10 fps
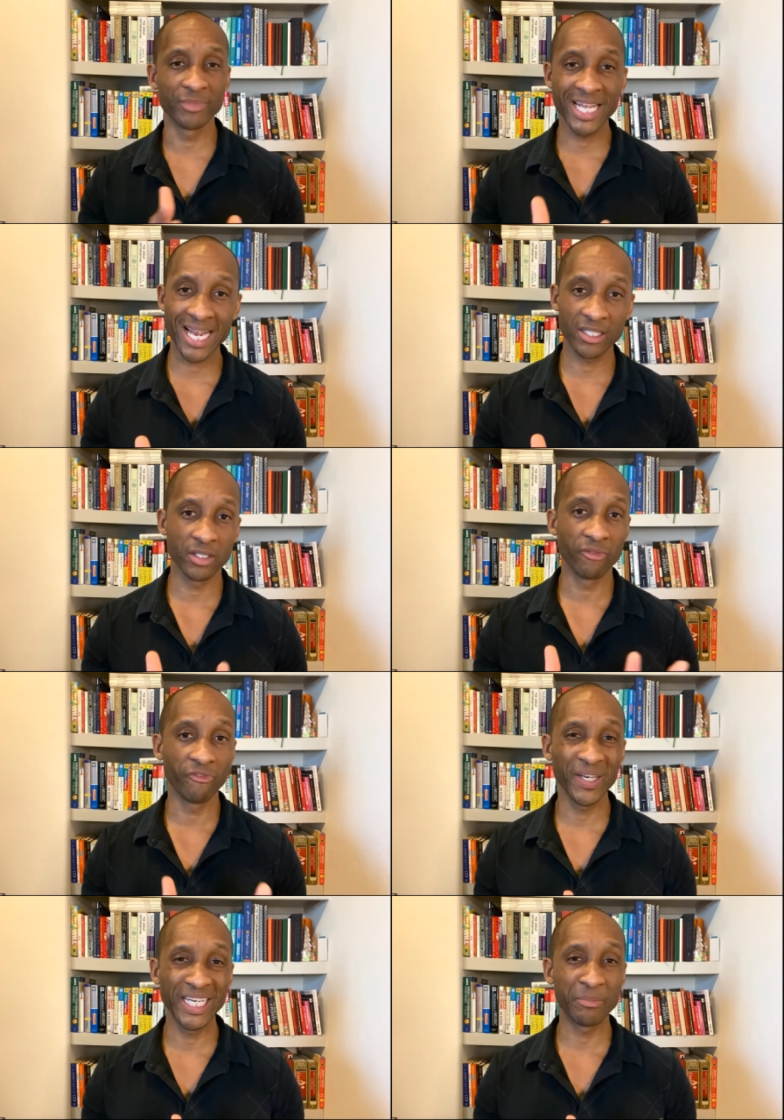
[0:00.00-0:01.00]
taxes, and
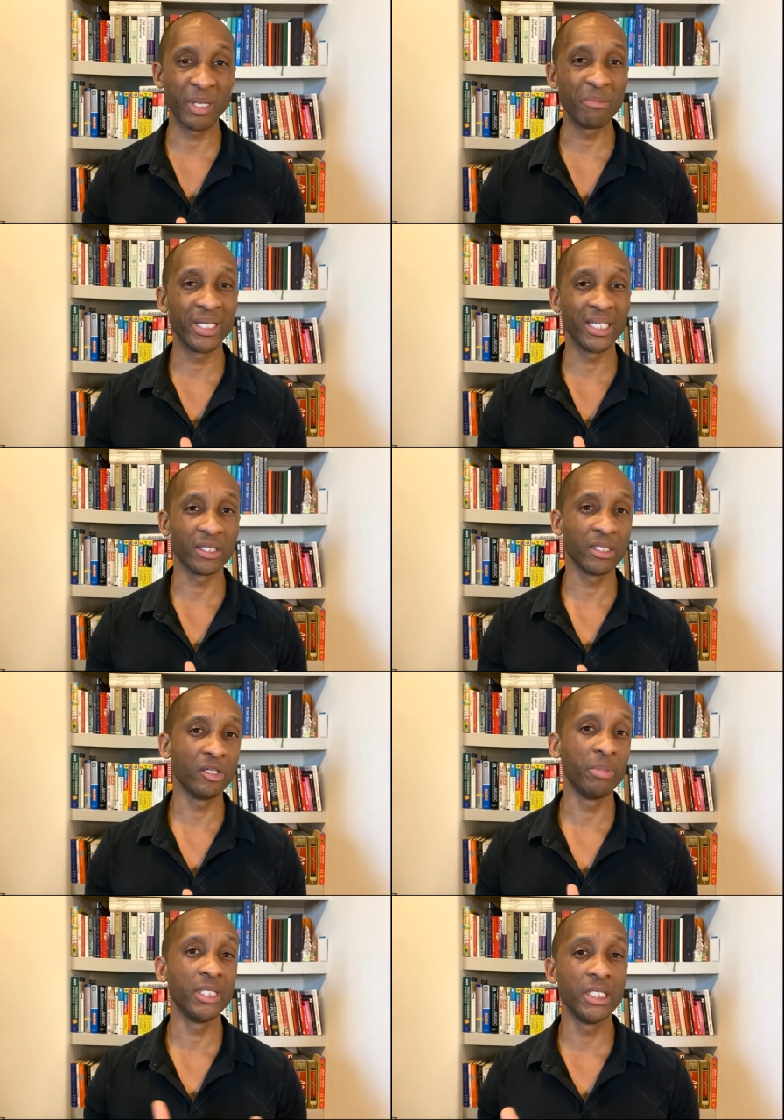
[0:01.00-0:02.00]
fees may be a
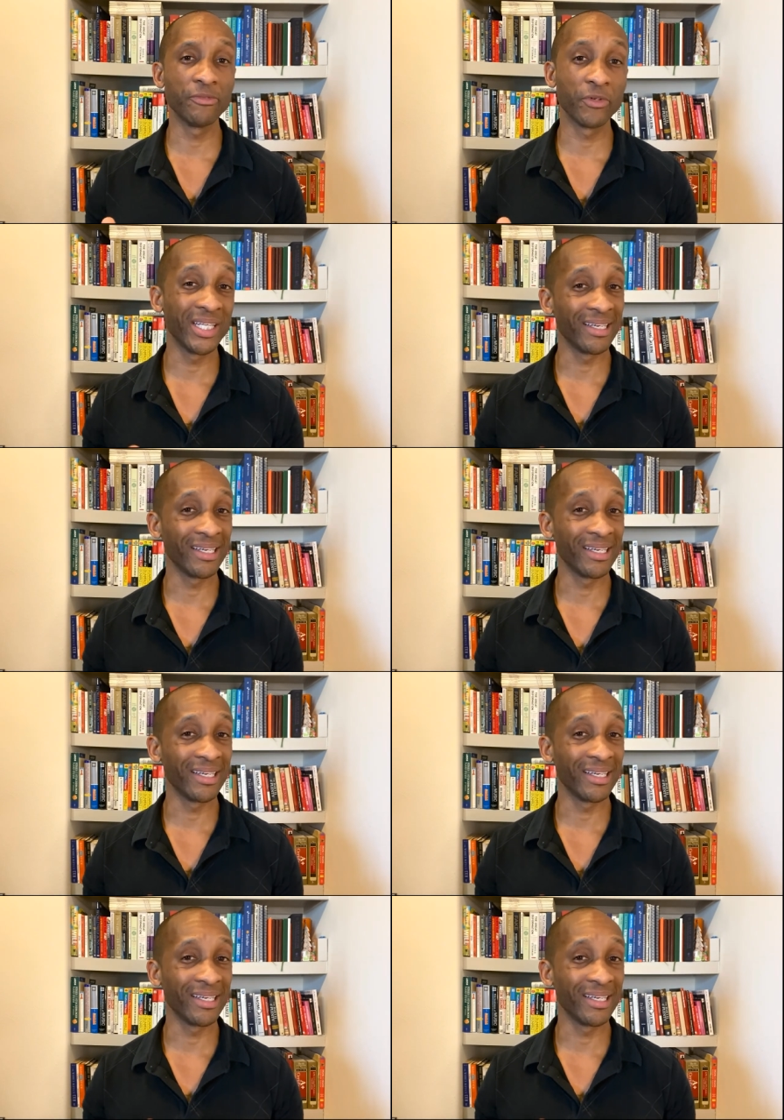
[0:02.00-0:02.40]
little bit different